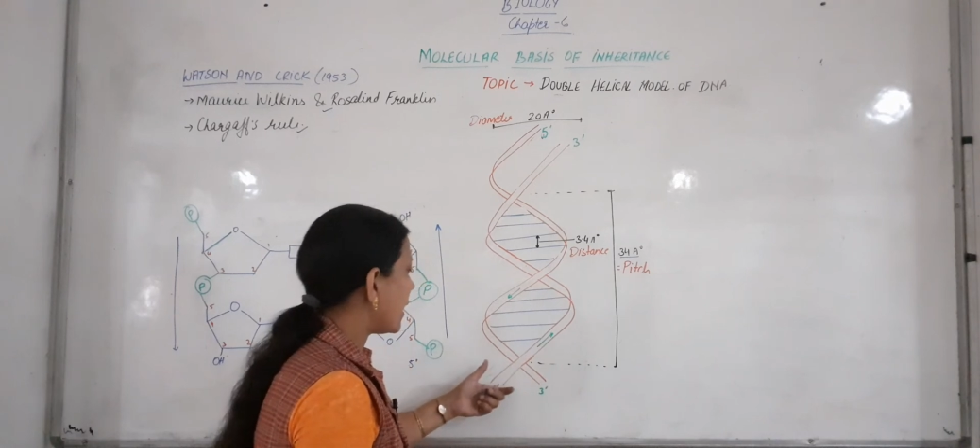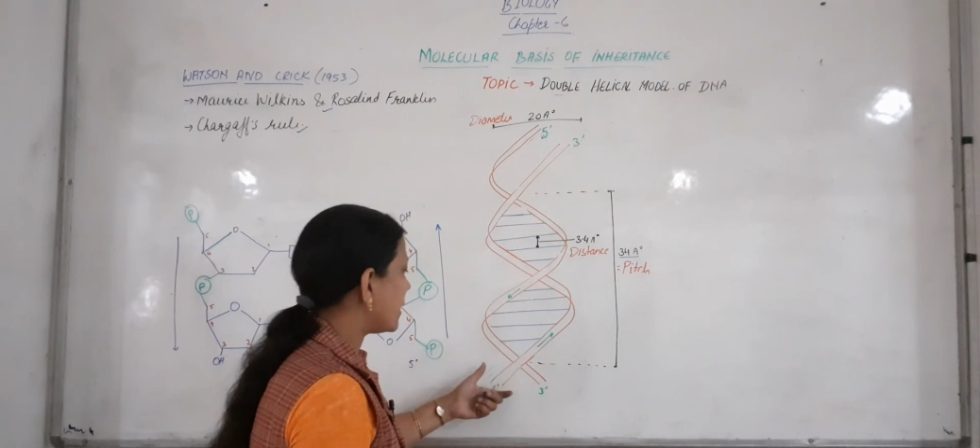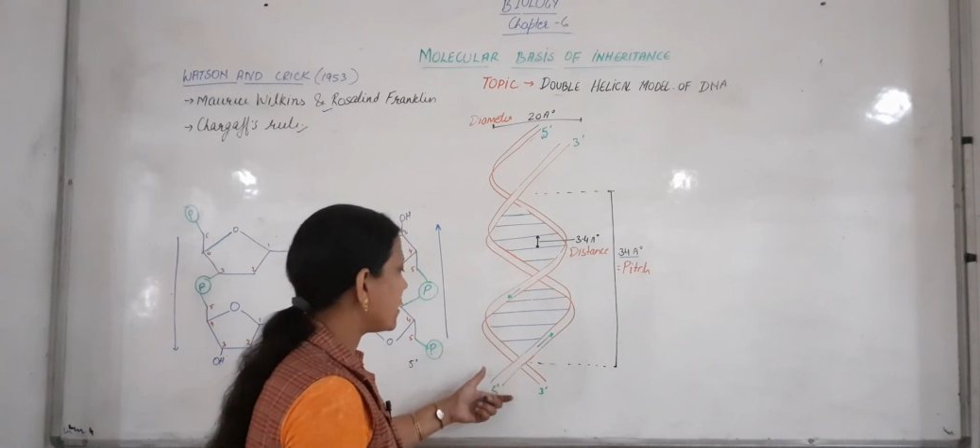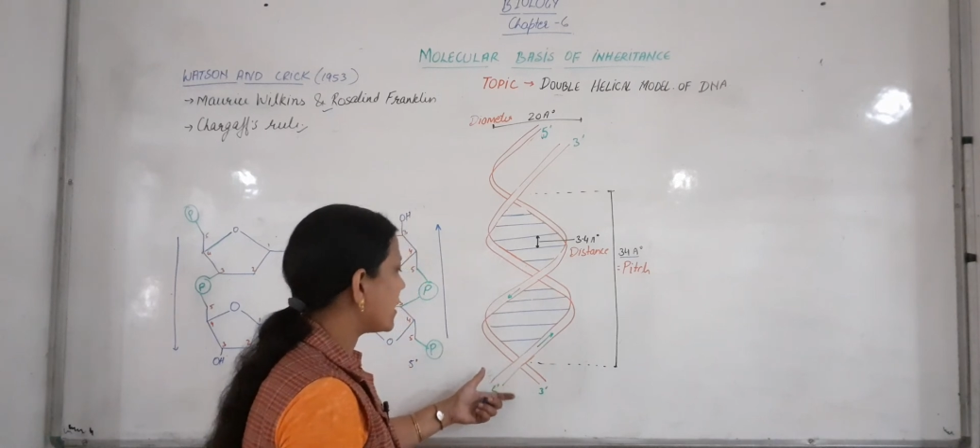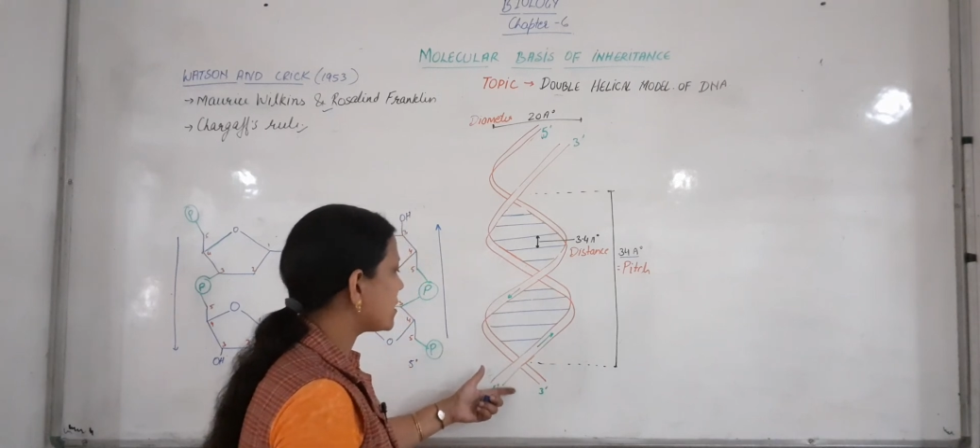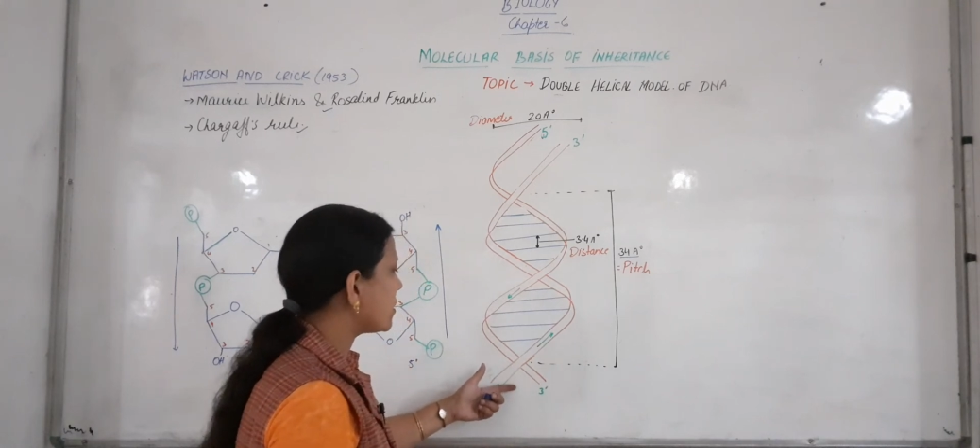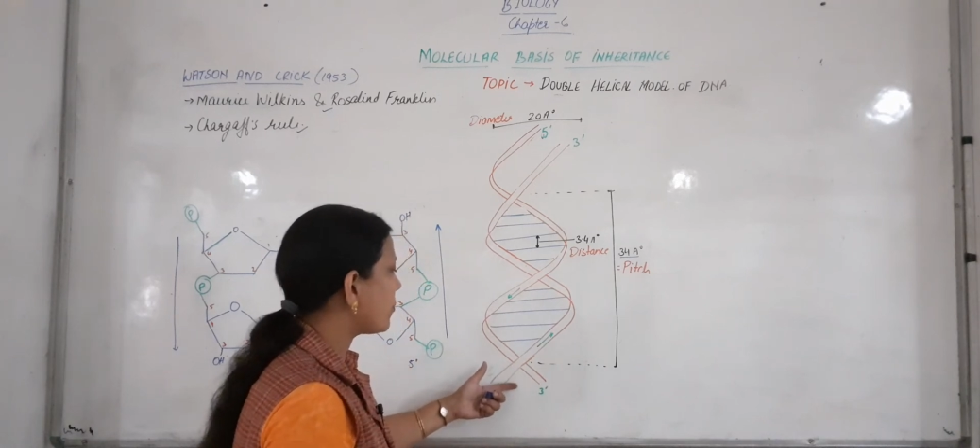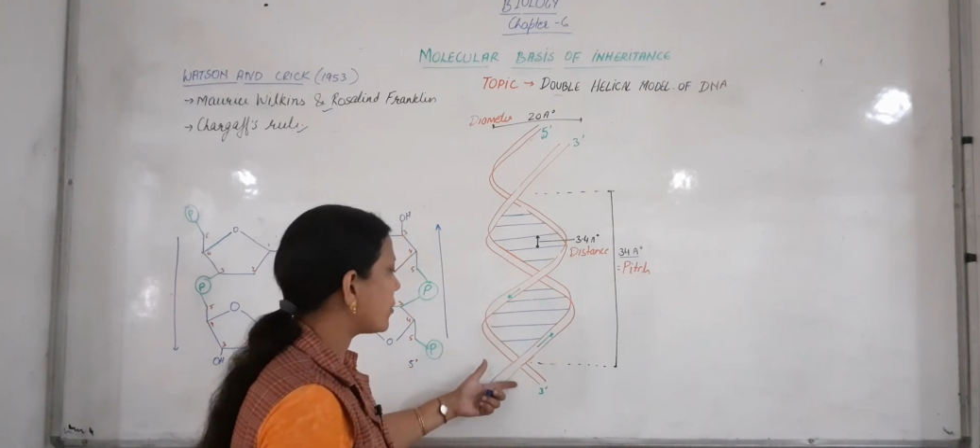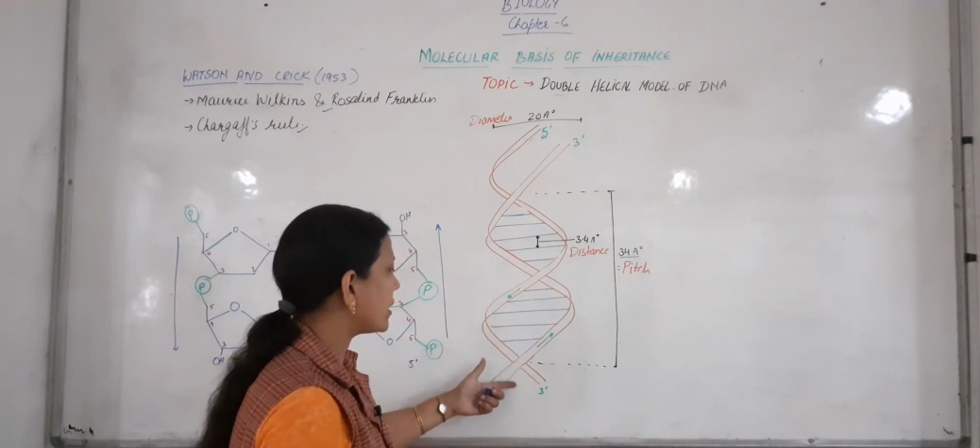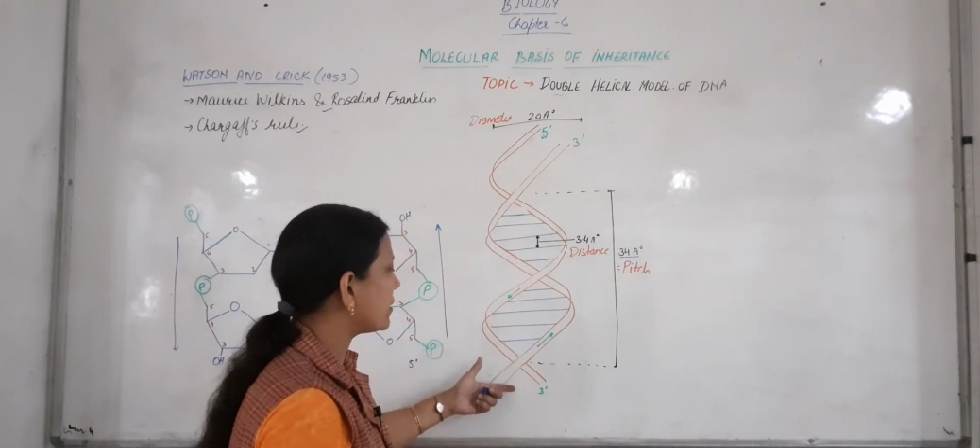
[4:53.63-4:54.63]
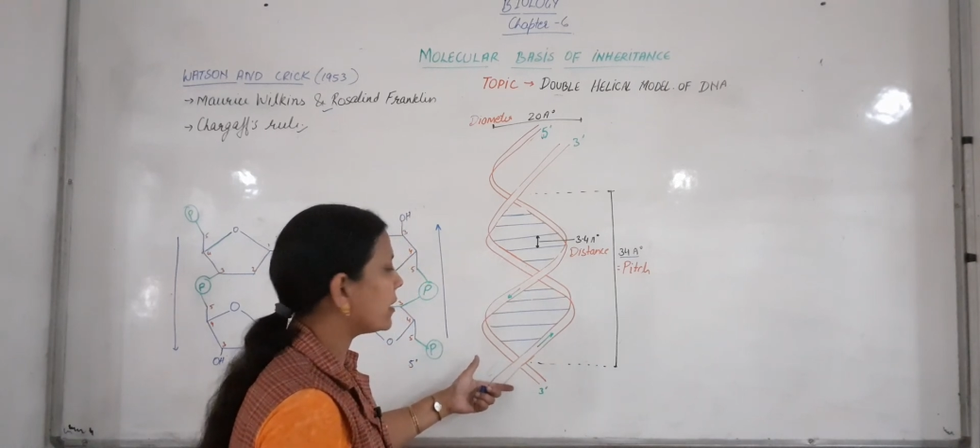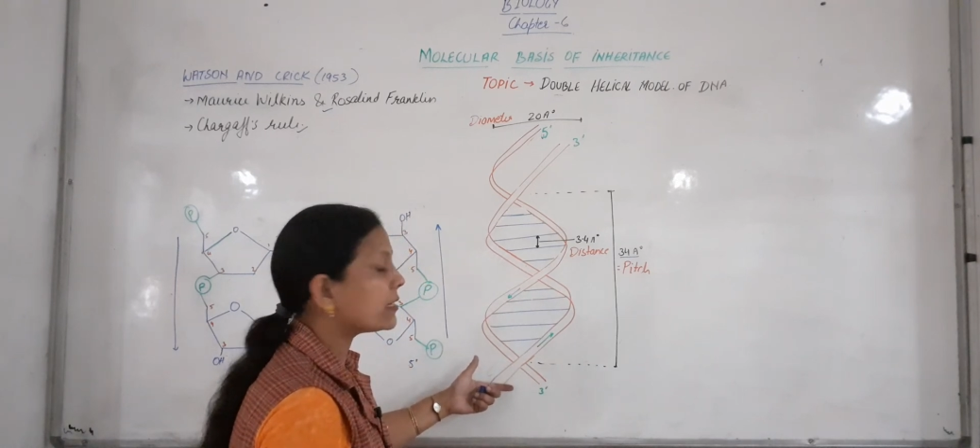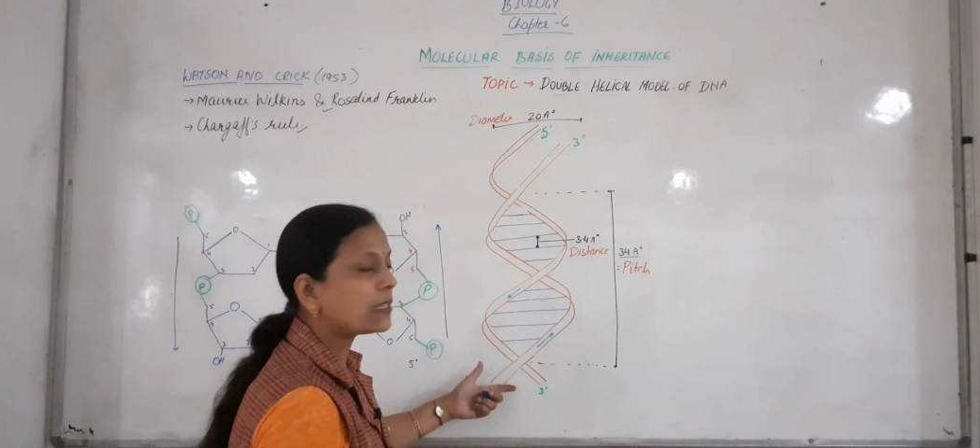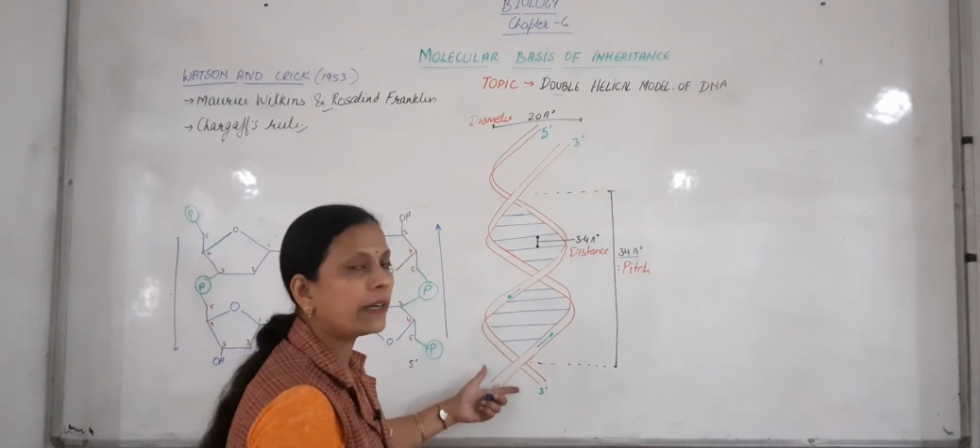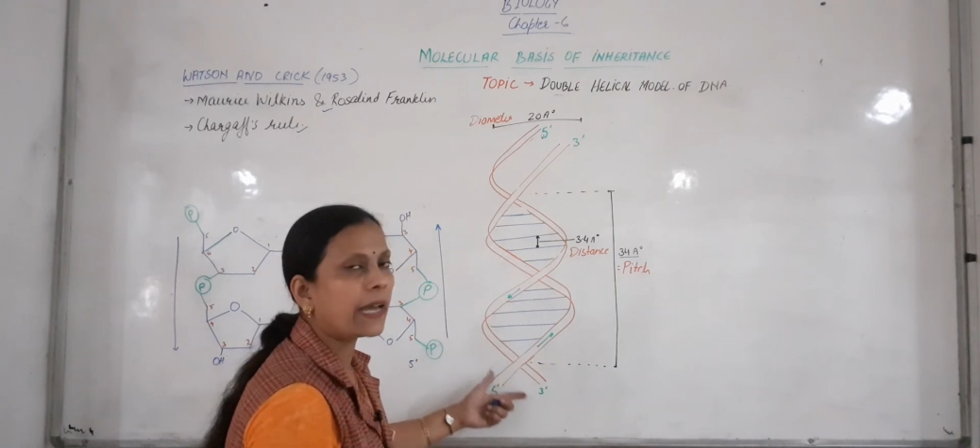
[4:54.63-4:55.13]
and the next important thing
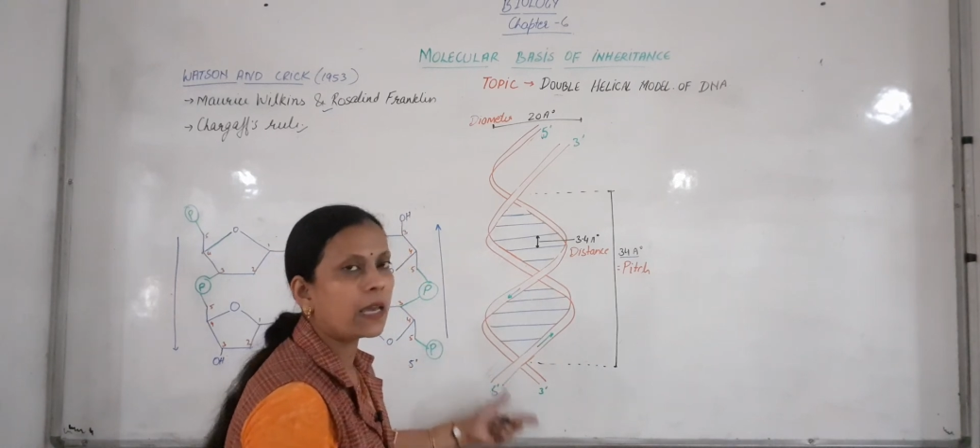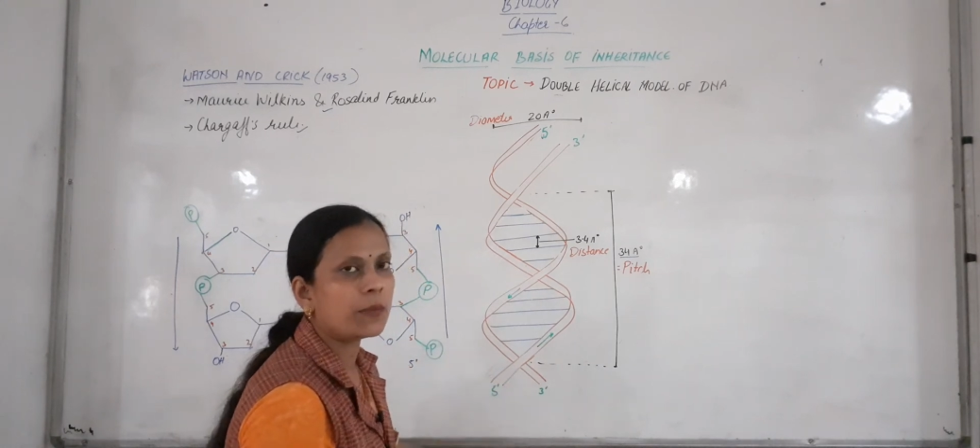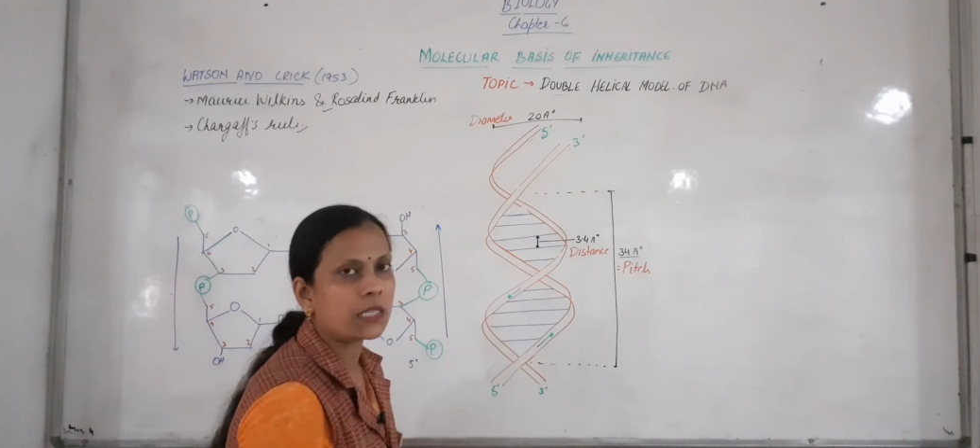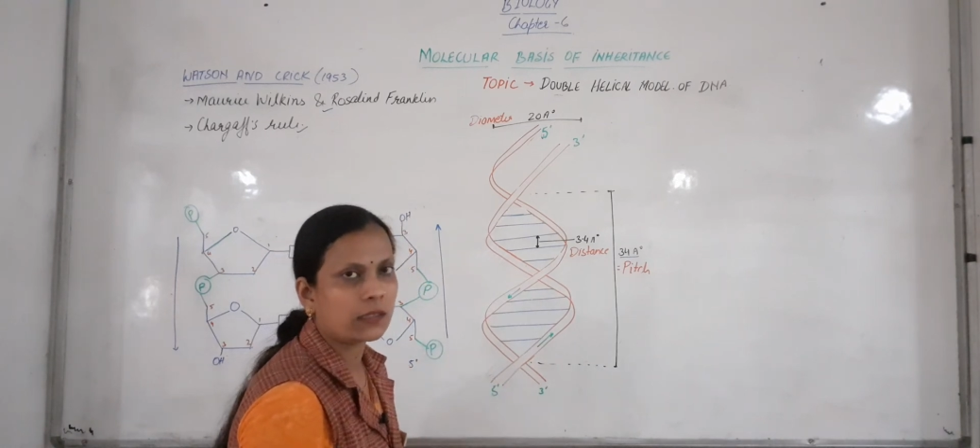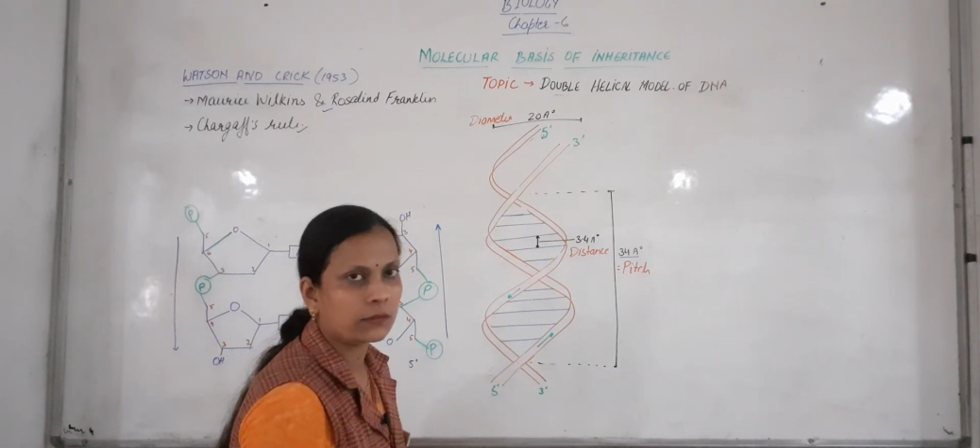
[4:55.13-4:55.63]
is the diameter.